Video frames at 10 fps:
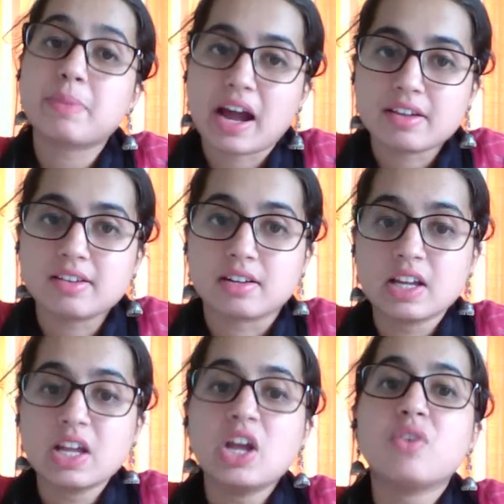prior
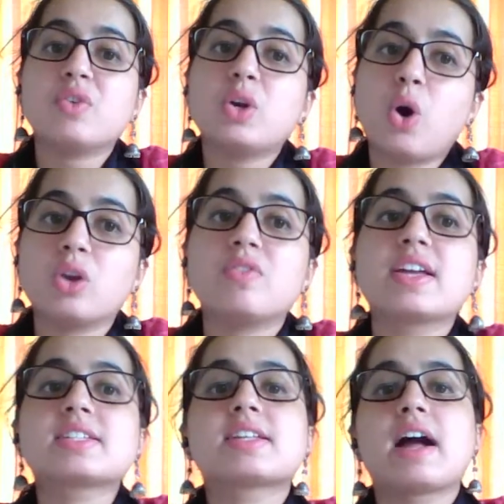will
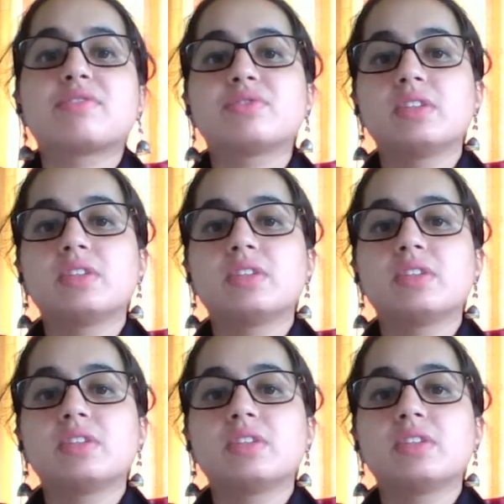always have,